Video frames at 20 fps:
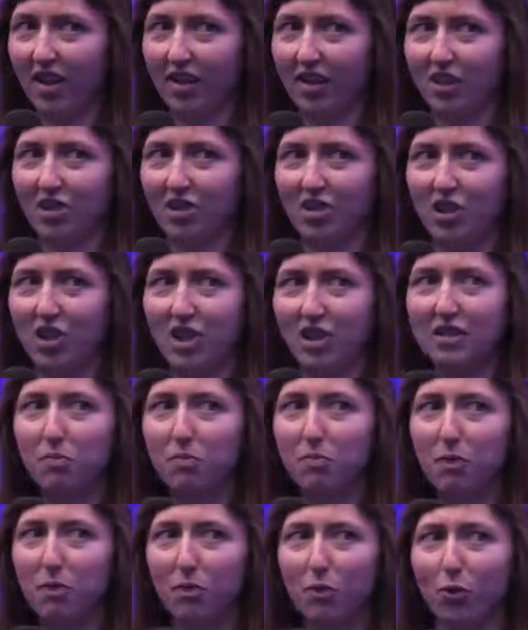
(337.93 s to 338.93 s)
It's
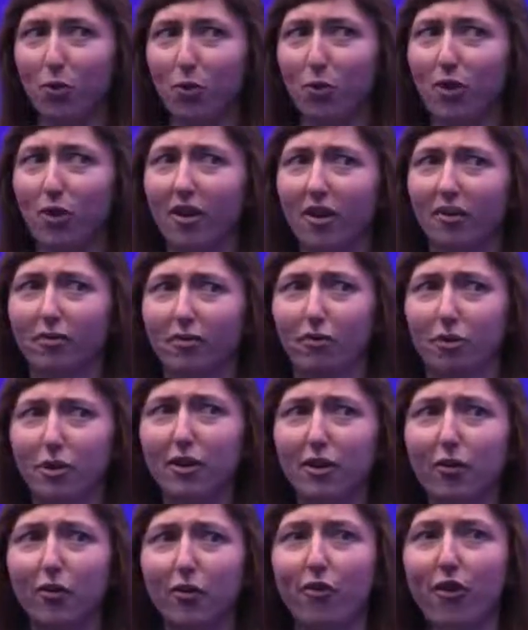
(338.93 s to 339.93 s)
just people who are
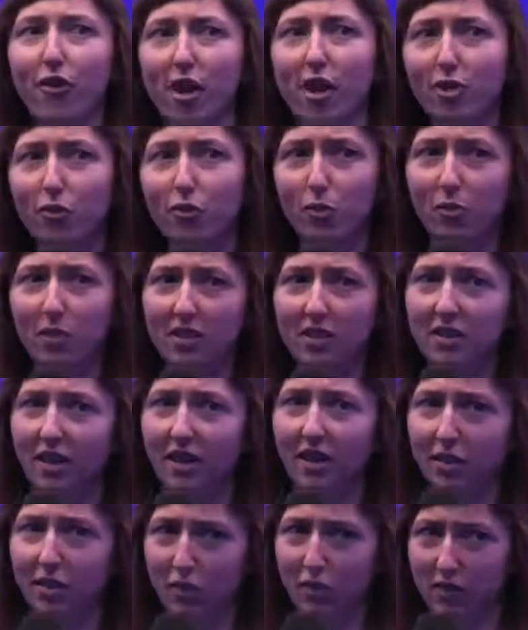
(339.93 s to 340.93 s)
really far to
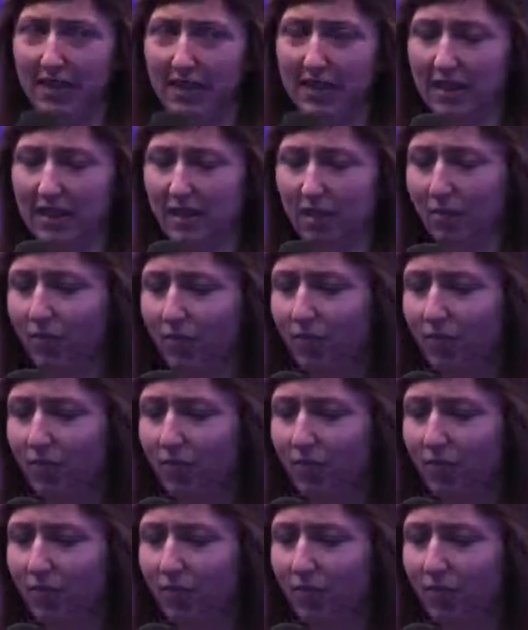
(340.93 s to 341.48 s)
media literacy.